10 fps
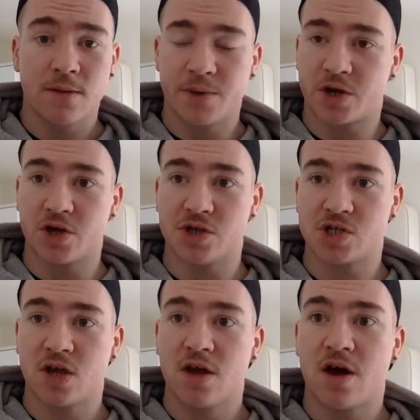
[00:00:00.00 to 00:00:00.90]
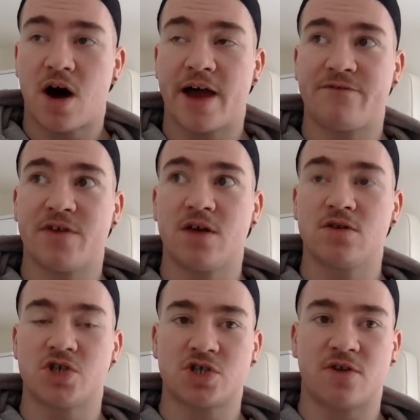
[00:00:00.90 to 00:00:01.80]
because I feel
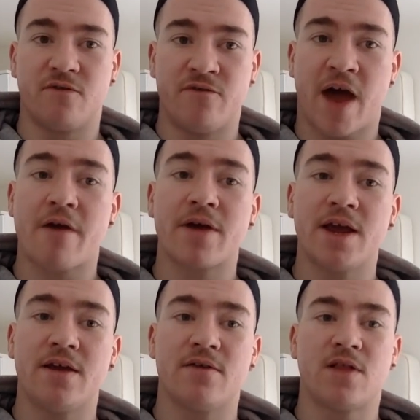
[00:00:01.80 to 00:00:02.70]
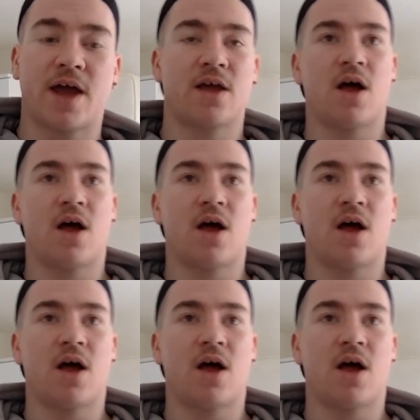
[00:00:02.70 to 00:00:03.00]
just very like,